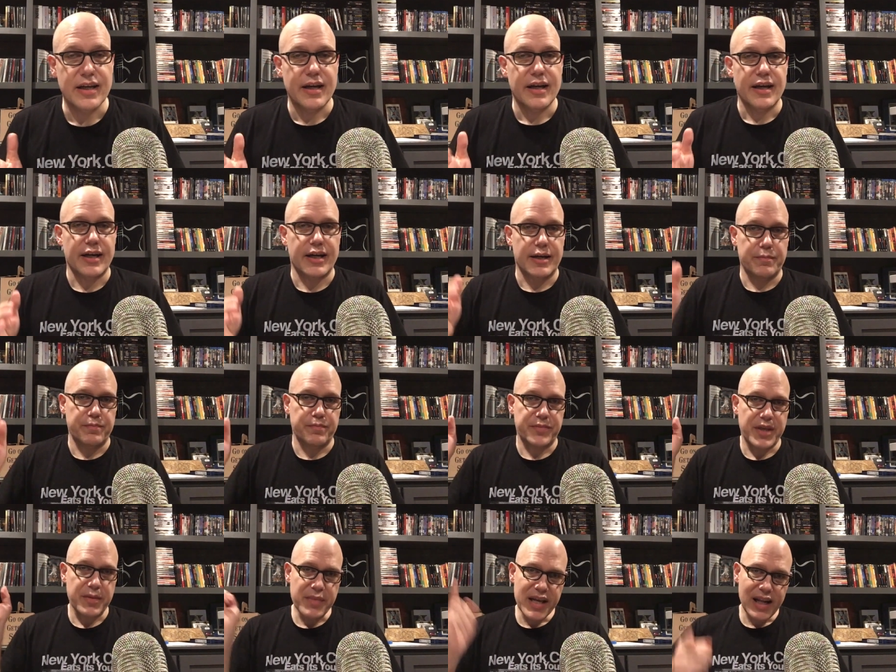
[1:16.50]
um,
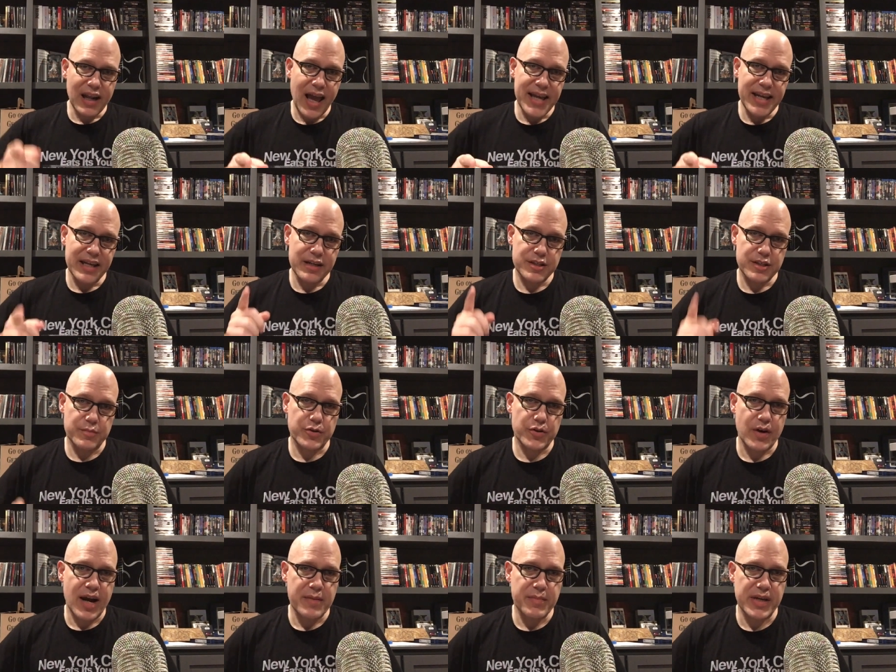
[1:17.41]
give me a like and a
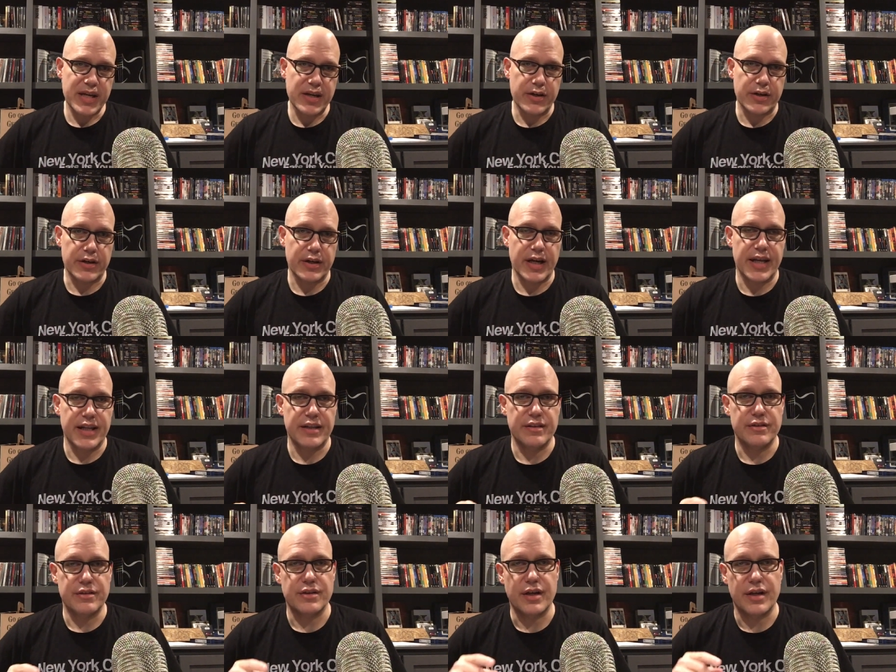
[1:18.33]
subscribe here,
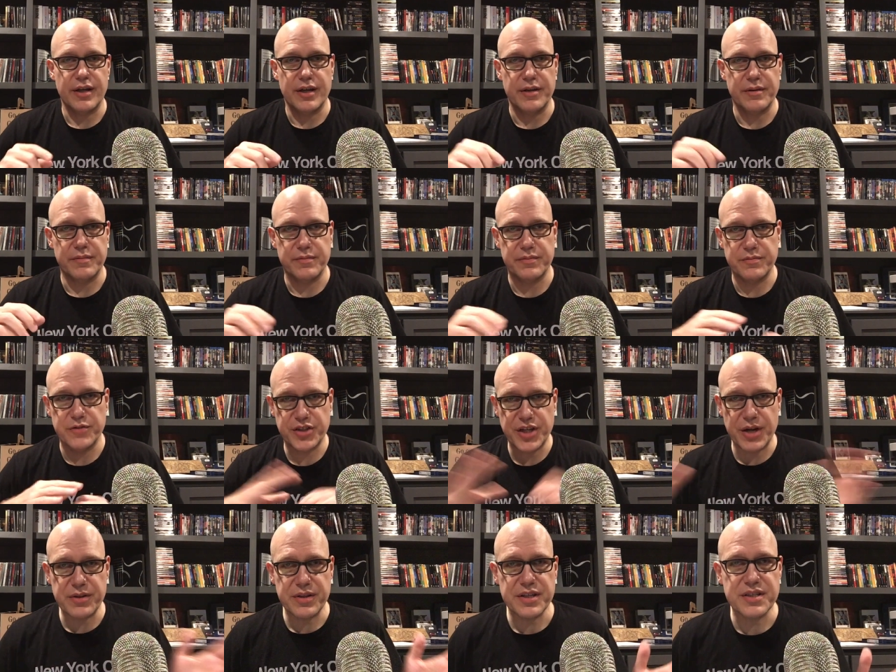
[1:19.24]
and uh,
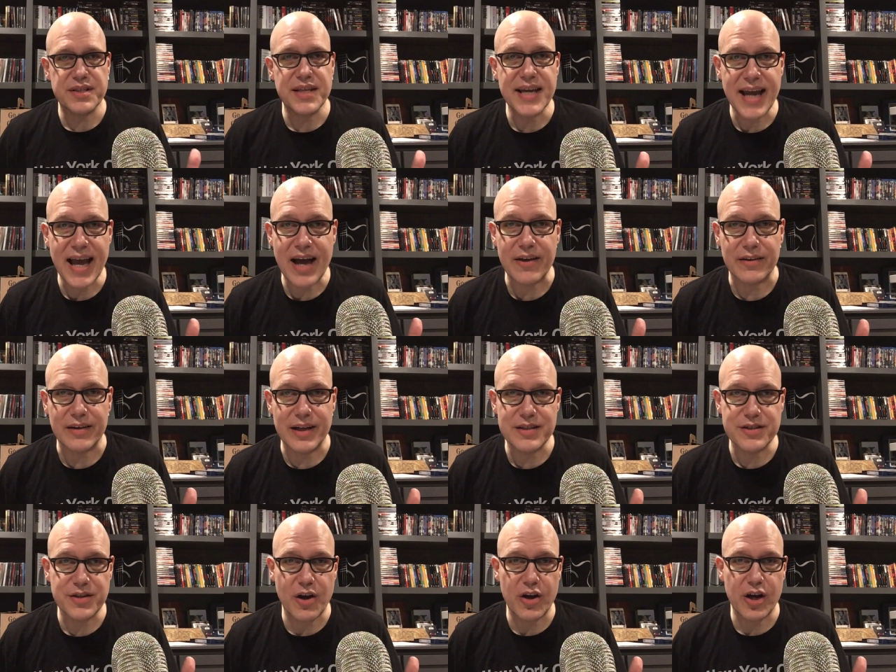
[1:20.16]
share this thing out, and let's
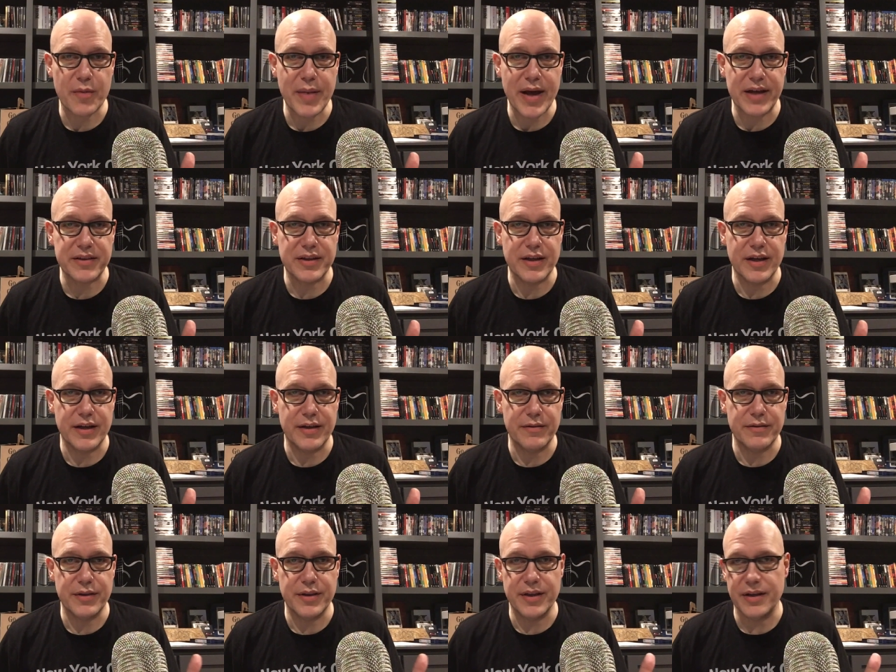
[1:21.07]
talk about the,
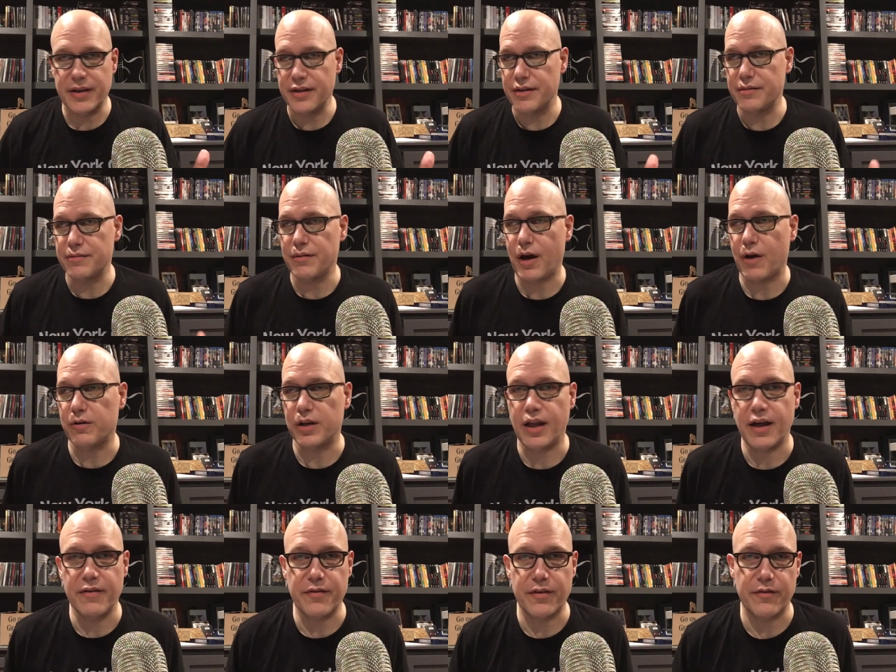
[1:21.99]
the our
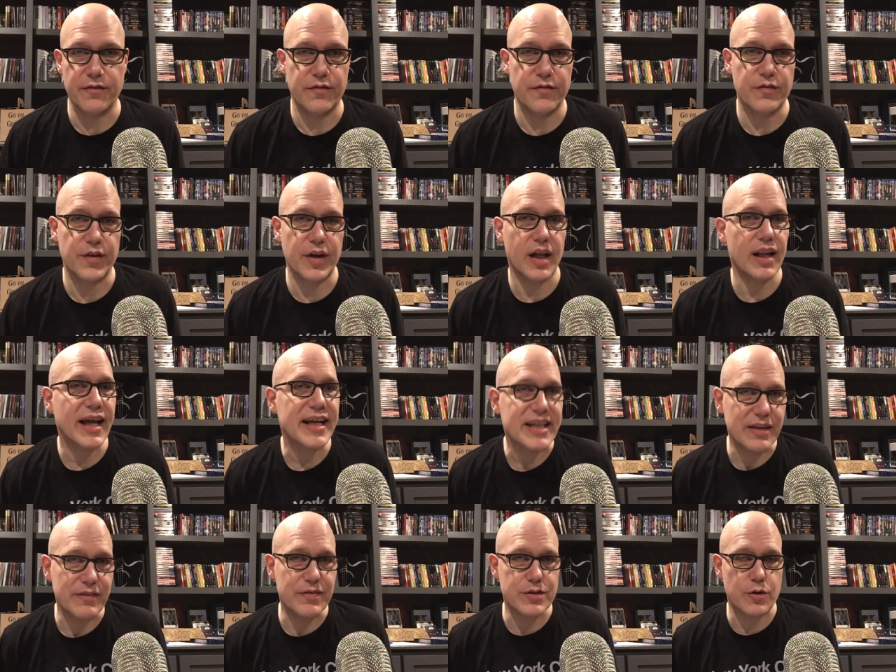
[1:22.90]
love of
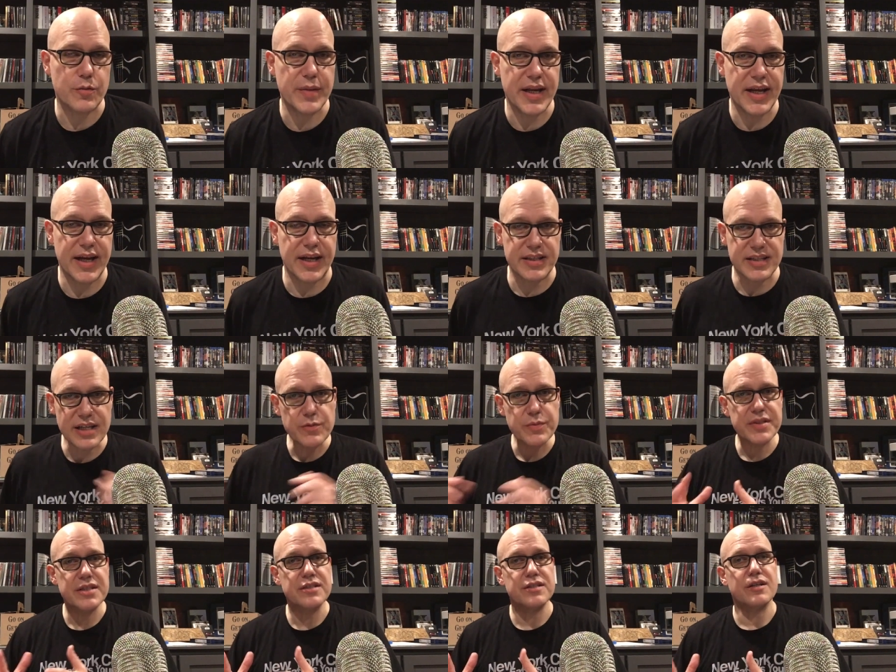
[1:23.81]
collecting physical media, because that's what
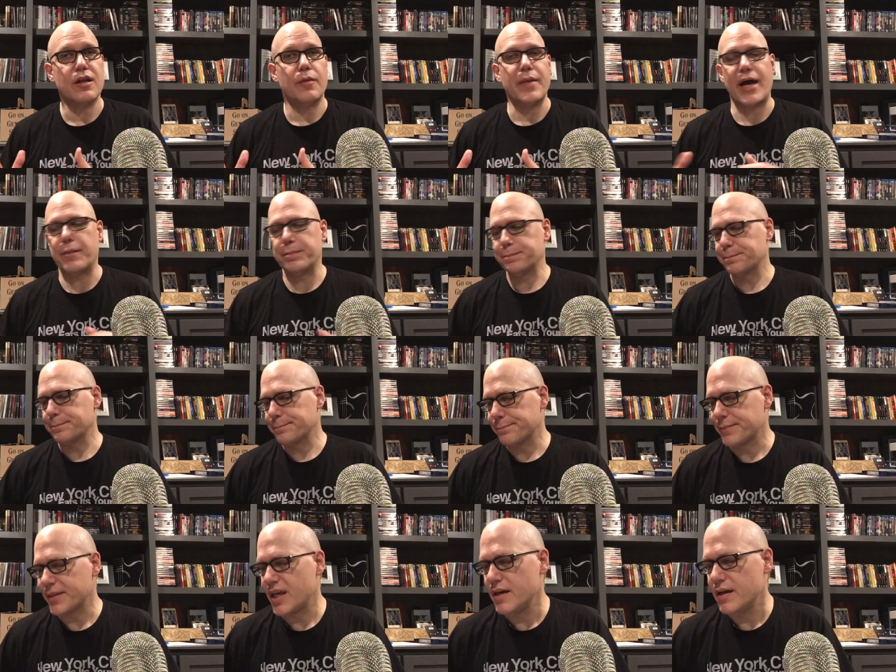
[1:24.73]
this is all about.
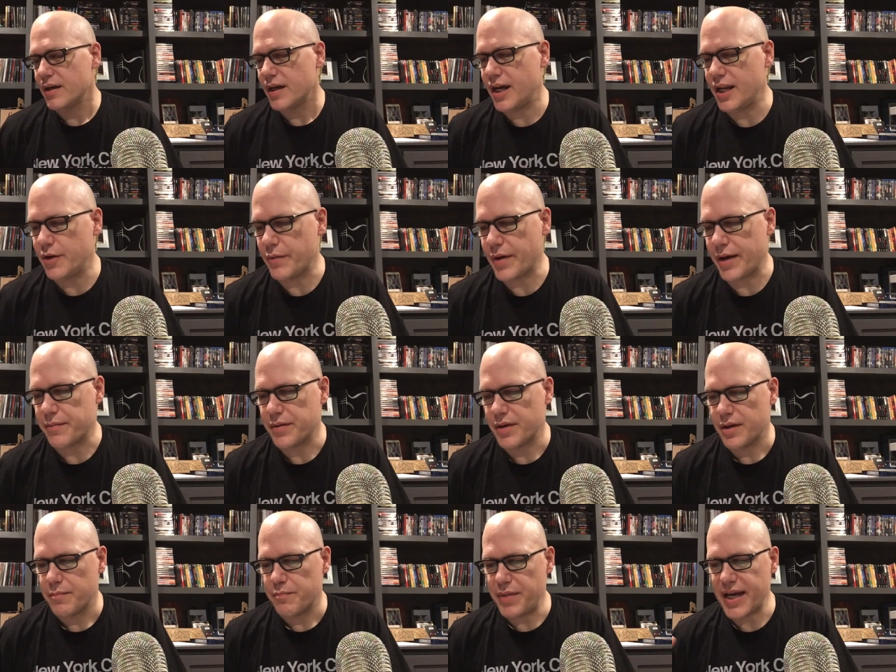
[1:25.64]
Anyway,
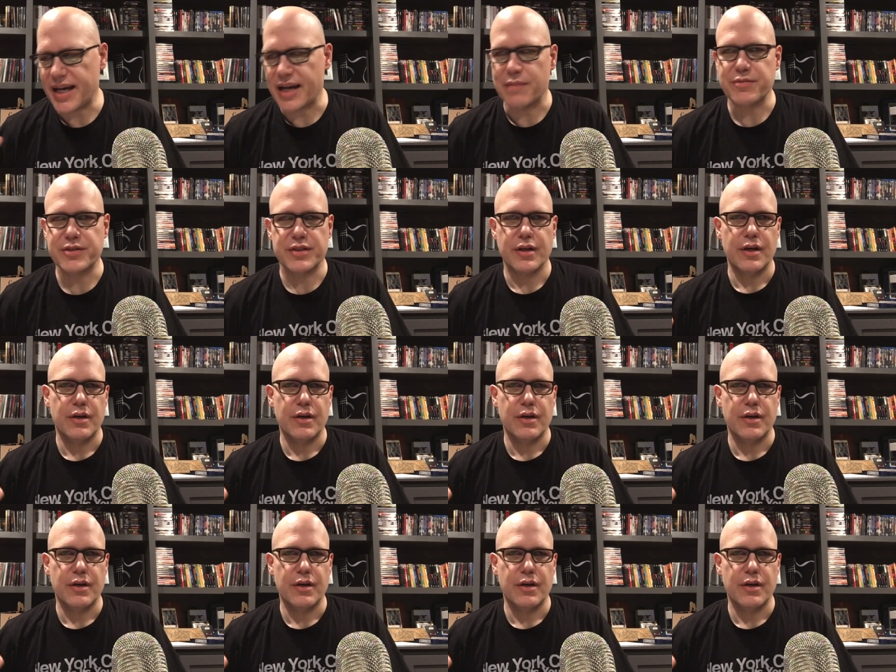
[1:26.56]
pickups.